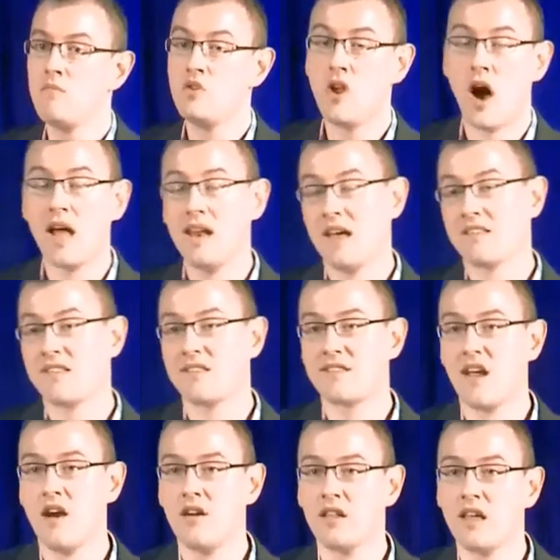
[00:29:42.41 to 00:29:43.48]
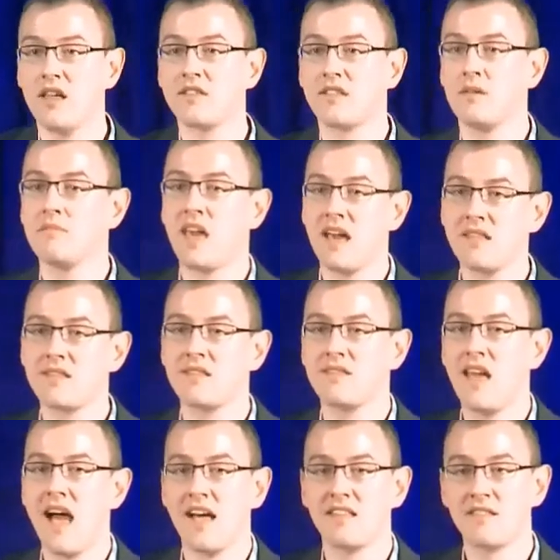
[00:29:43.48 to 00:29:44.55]
Not necessarily. In some cases,
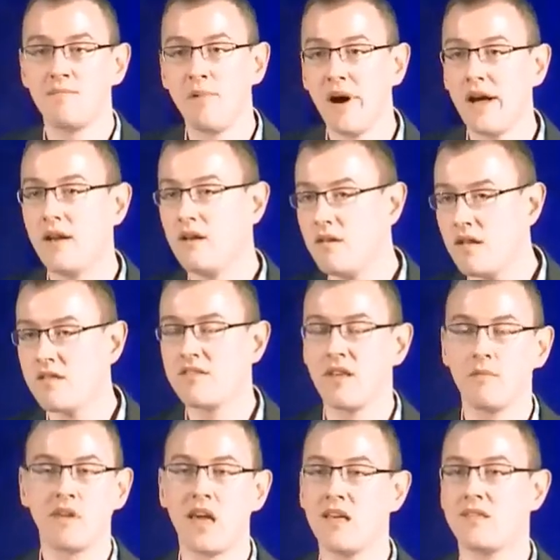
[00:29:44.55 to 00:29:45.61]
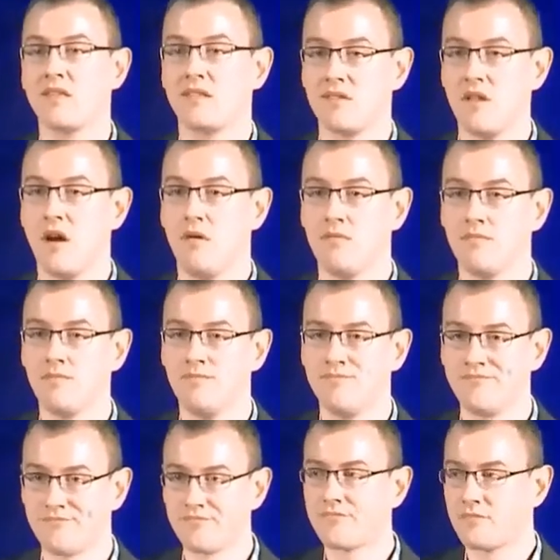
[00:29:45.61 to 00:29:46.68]
yes, but in some cases, no.
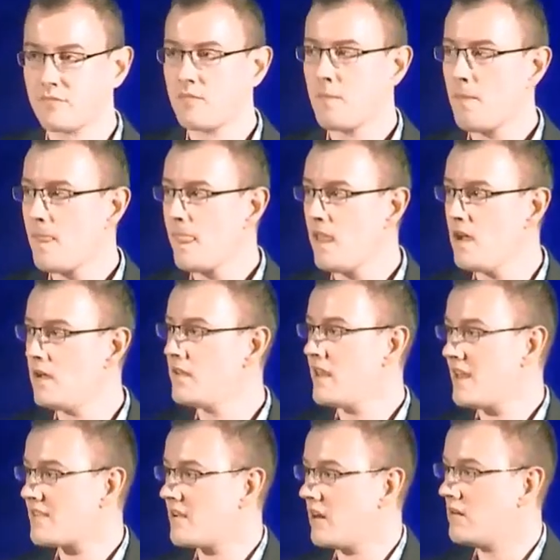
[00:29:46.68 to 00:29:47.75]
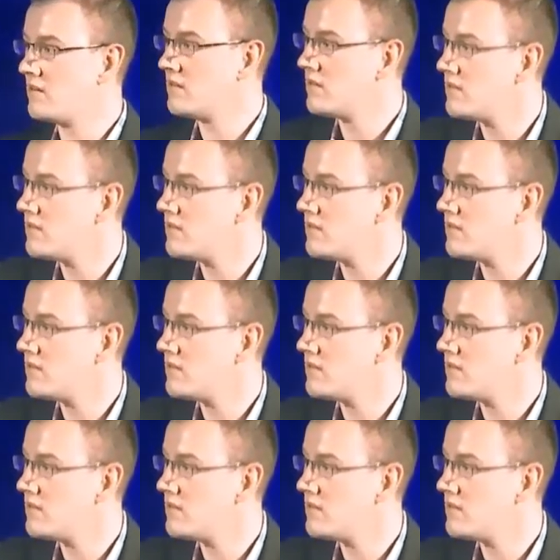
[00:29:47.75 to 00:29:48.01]
Yes, sir.